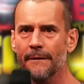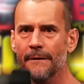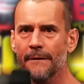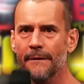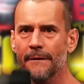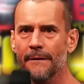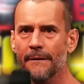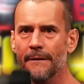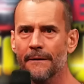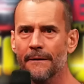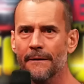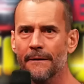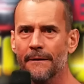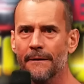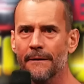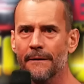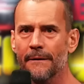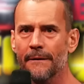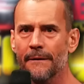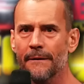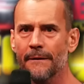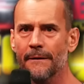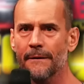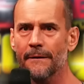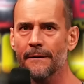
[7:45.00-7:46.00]

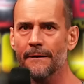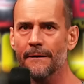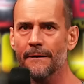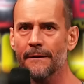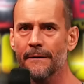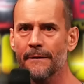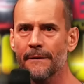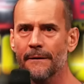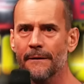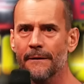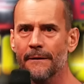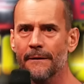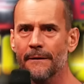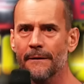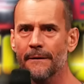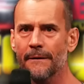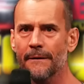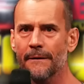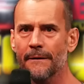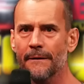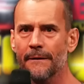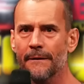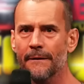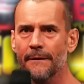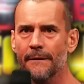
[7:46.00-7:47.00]

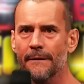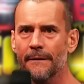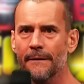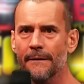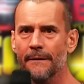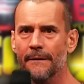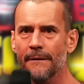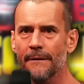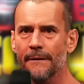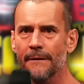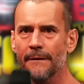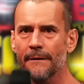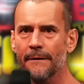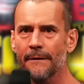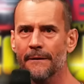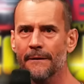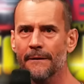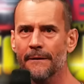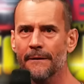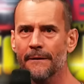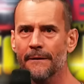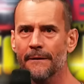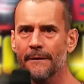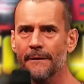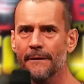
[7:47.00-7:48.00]

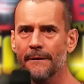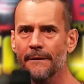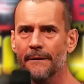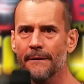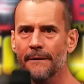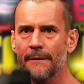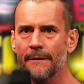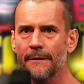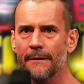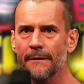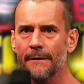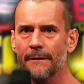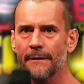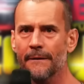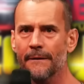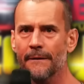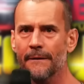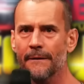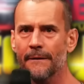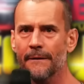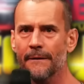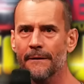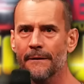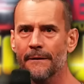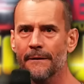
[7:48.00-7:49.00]

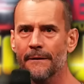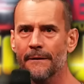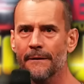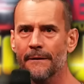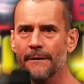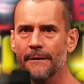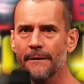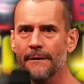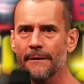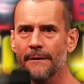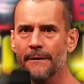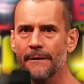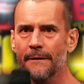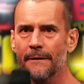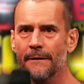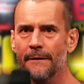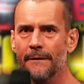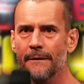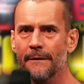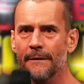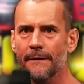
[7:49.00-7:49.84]
(not speaking)